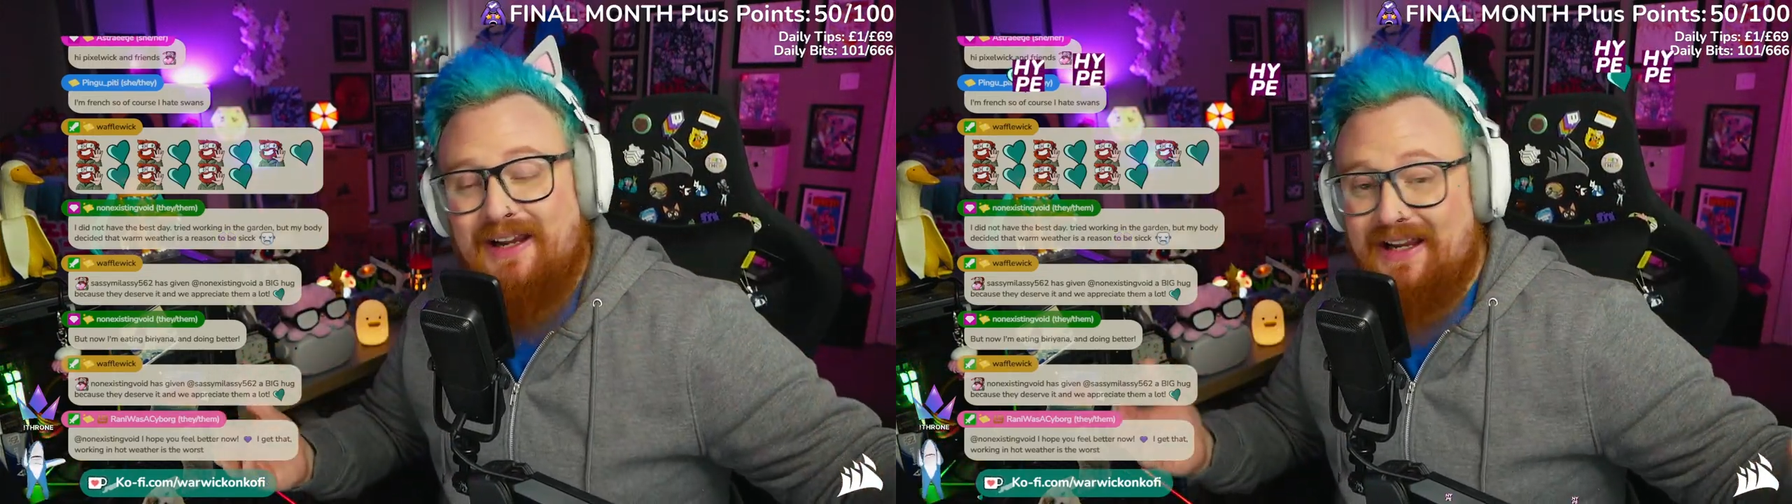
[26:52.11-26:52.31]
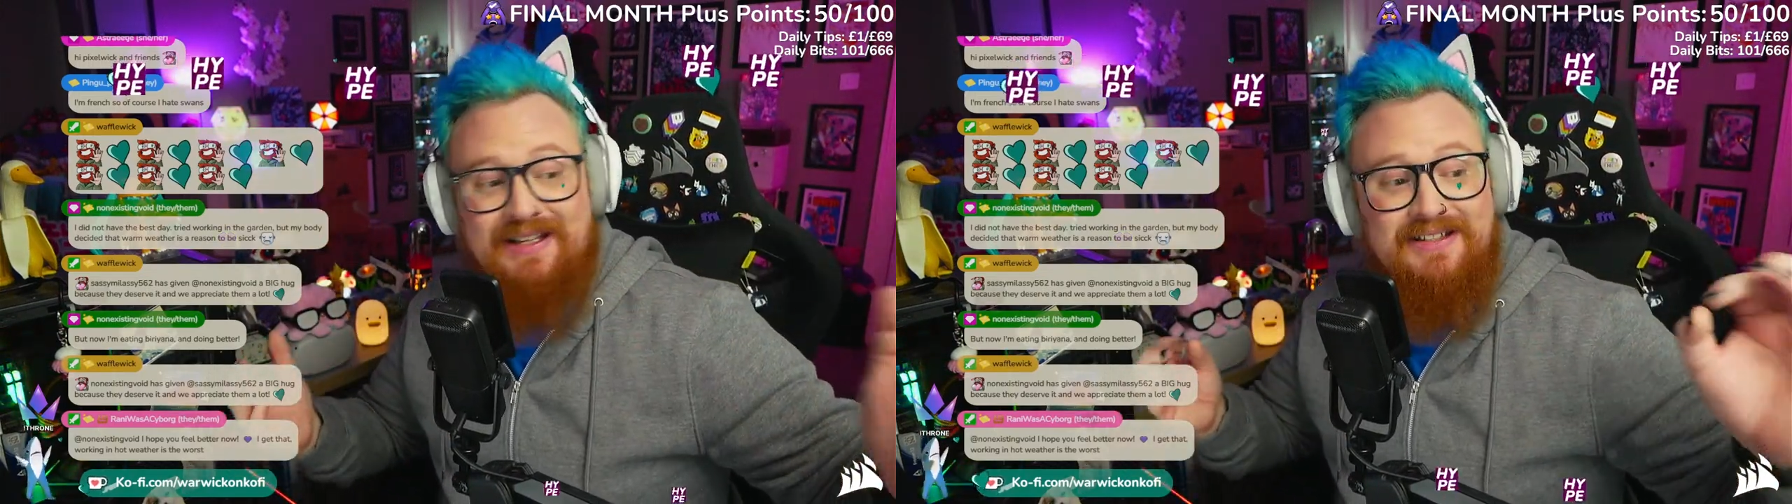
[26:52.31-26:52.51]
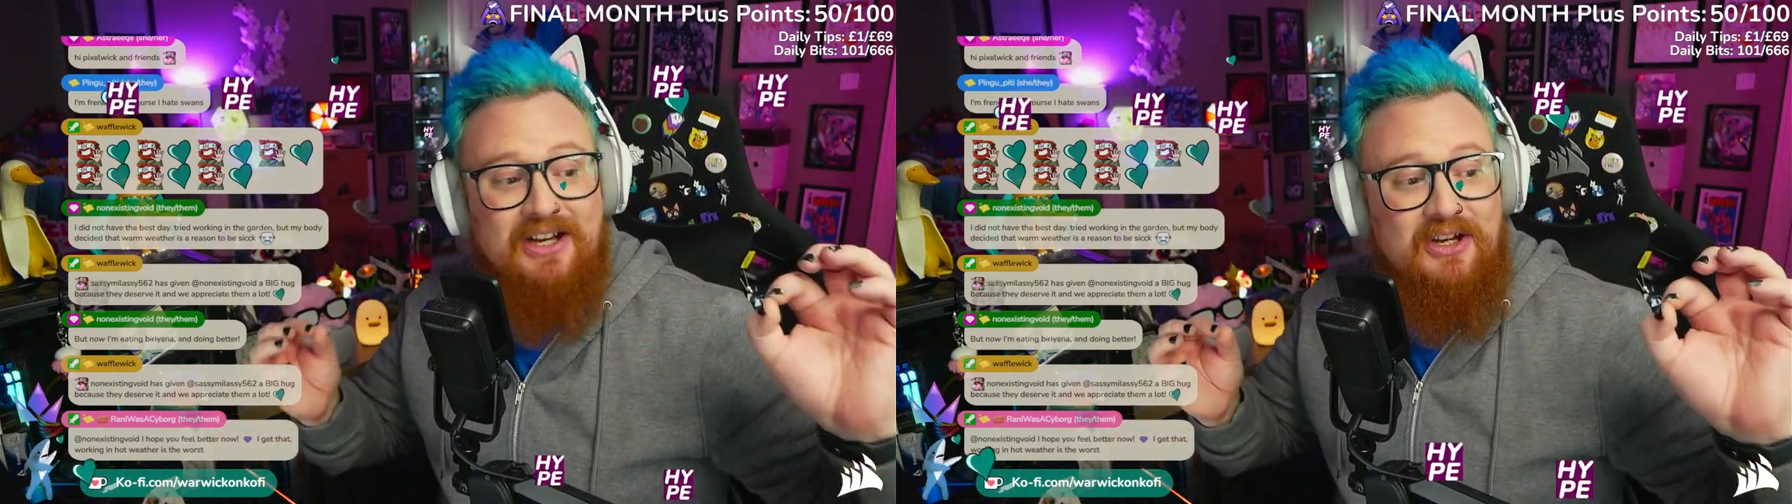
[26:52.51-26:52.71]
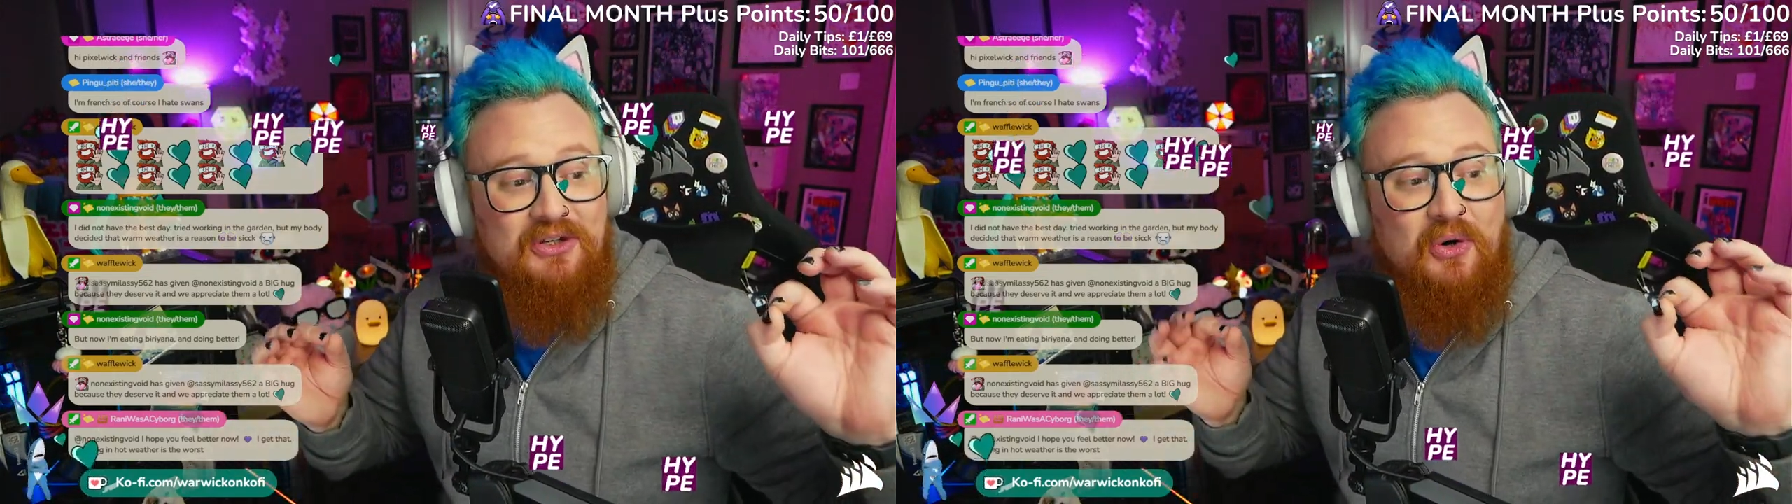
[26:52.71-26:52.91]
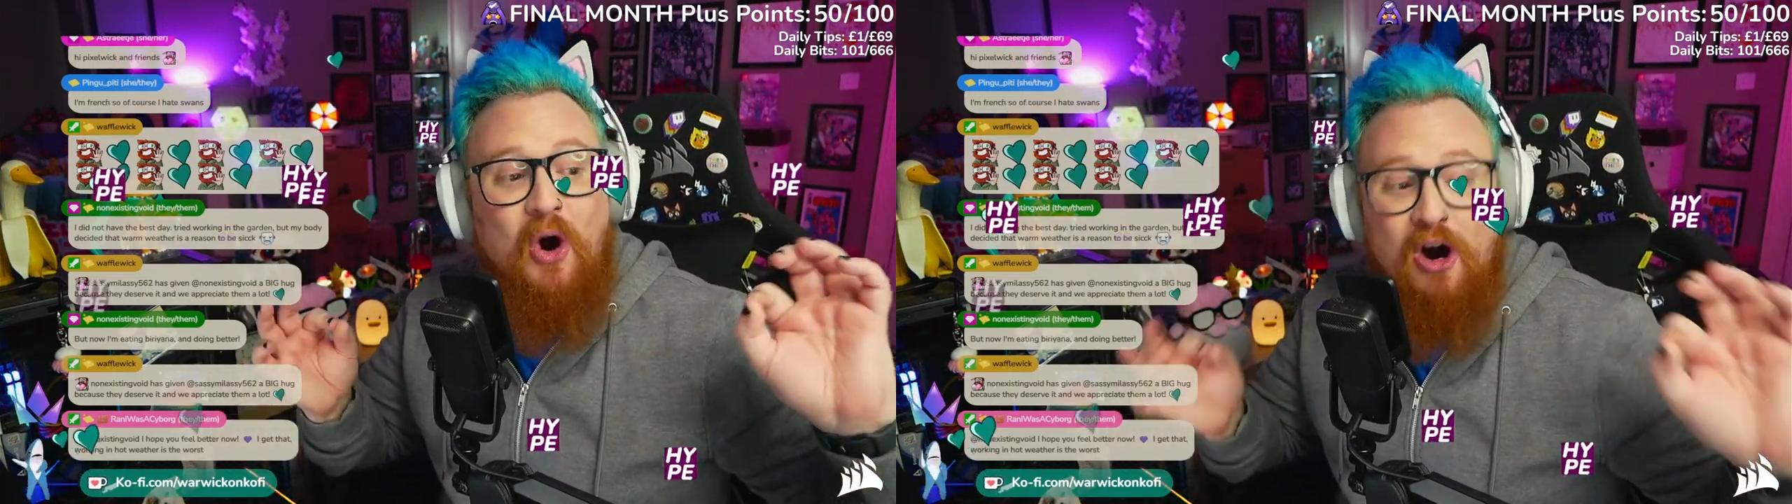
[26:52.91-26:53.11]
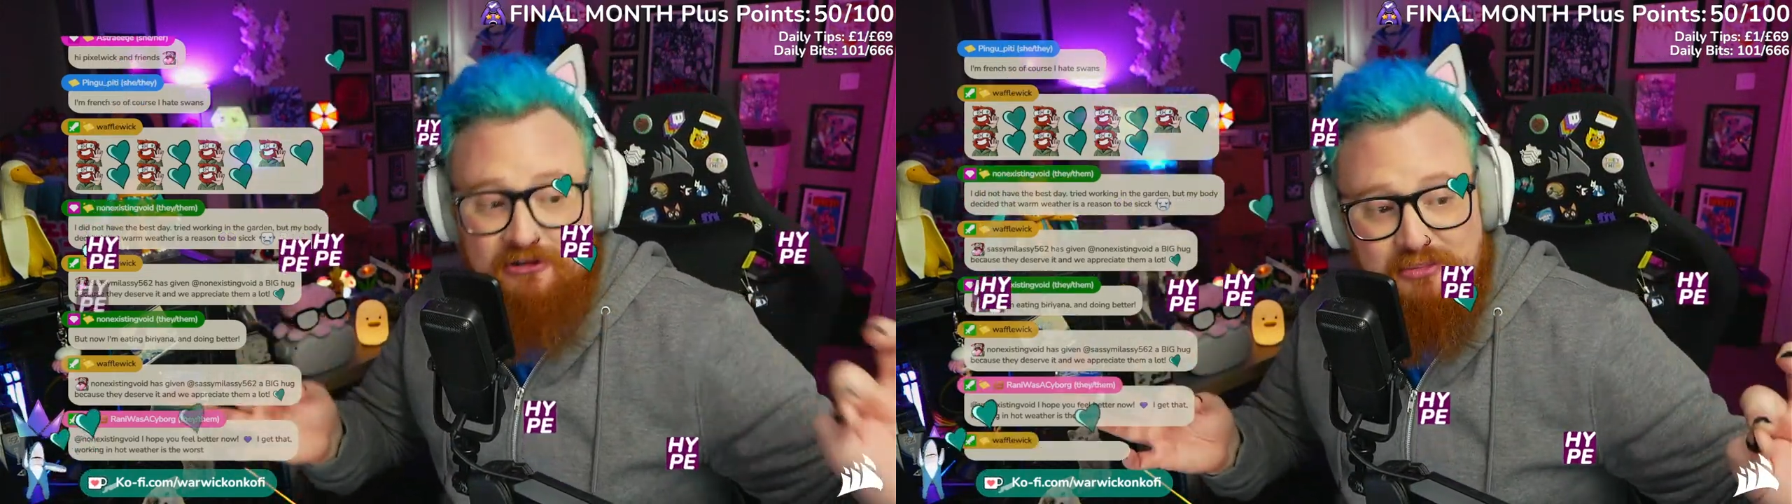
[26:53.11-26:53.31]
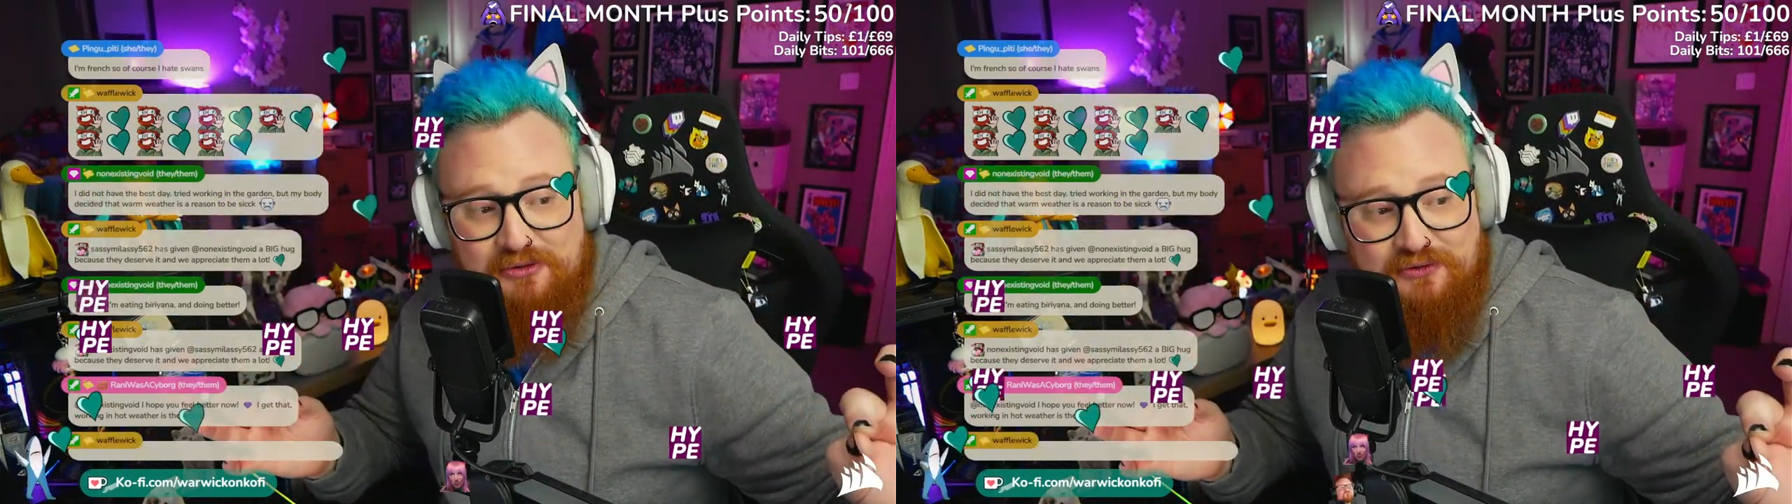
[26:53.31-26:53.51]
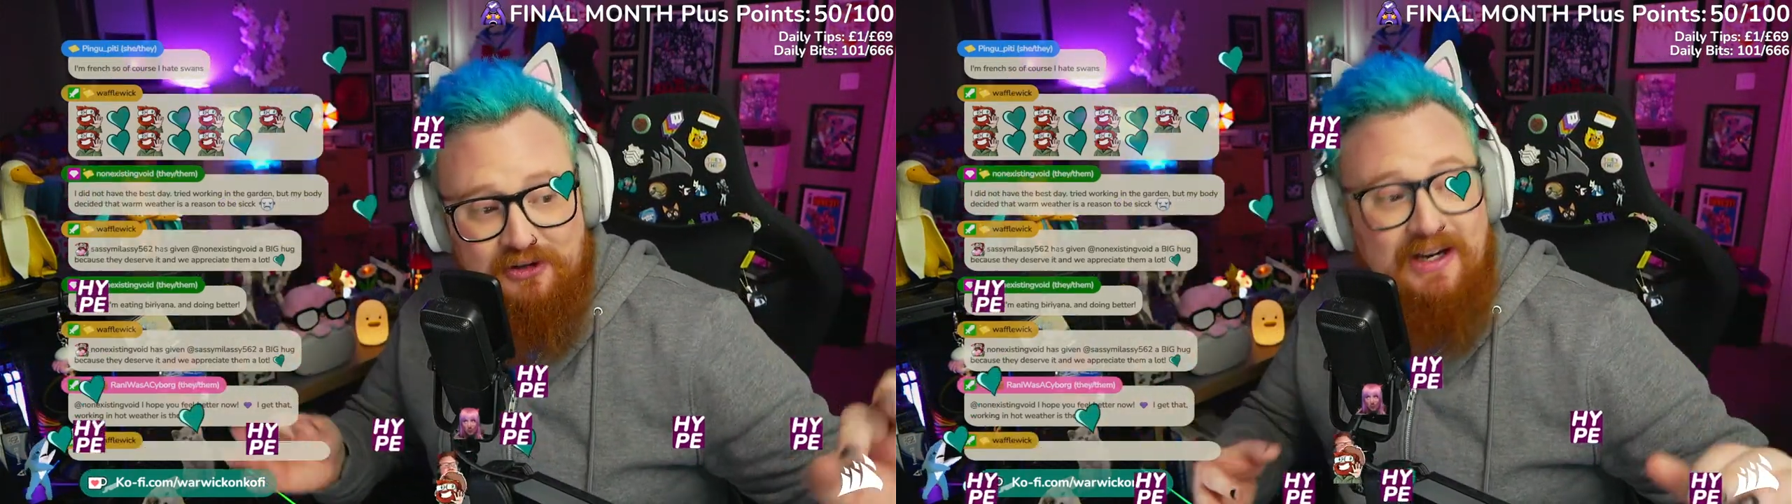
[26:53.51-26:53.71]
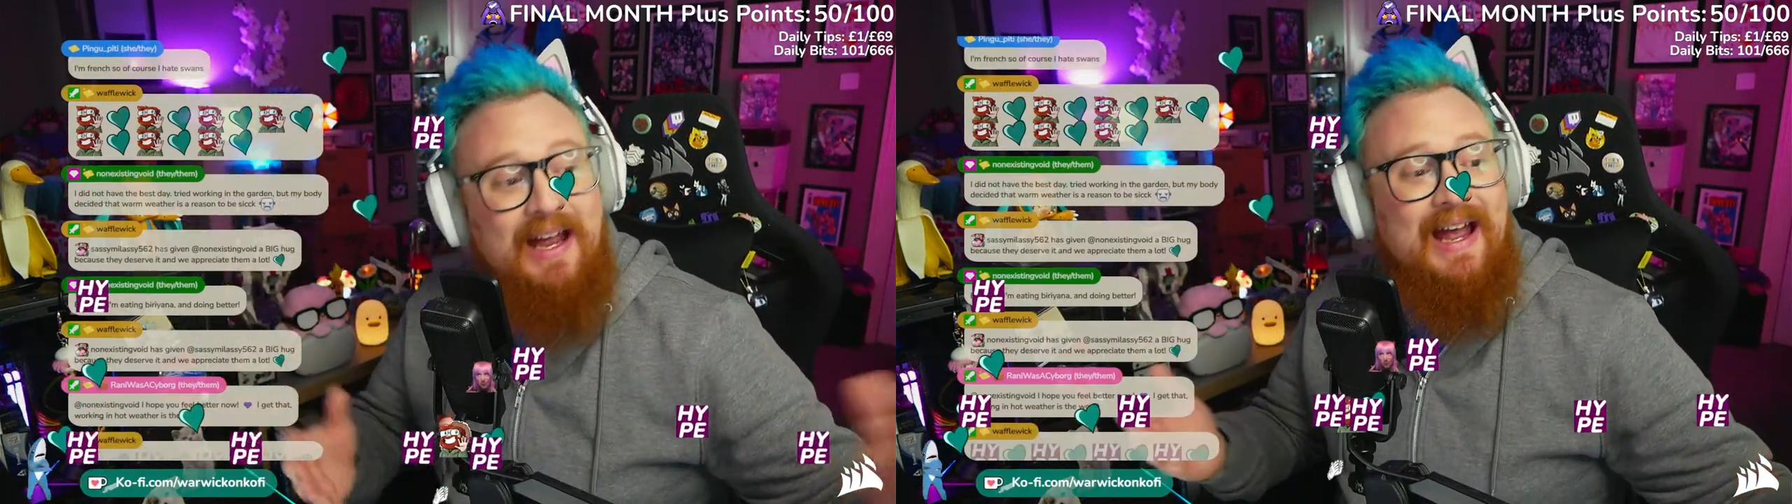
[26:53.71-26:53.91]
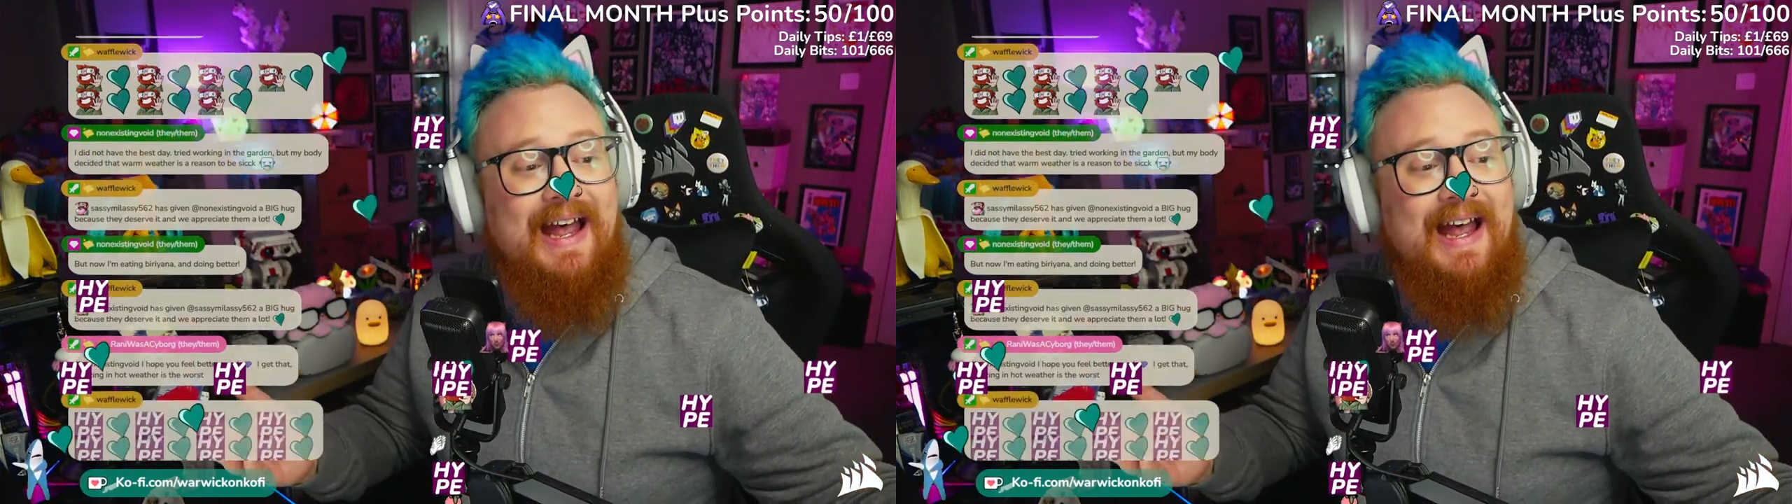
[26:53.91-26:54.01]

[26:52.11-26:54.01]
and you're horrible for it.